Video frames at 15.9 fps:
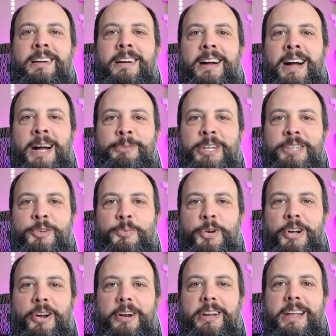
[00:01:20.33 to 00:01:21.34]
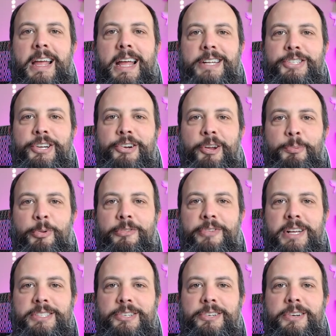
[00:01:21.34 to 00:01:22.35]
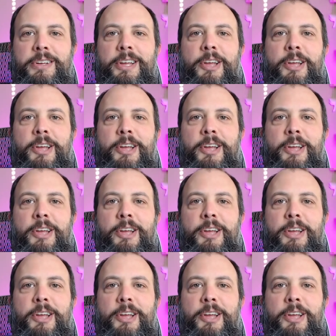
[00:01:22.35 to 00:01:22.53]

I'm Dr. Bernard, engineering professor.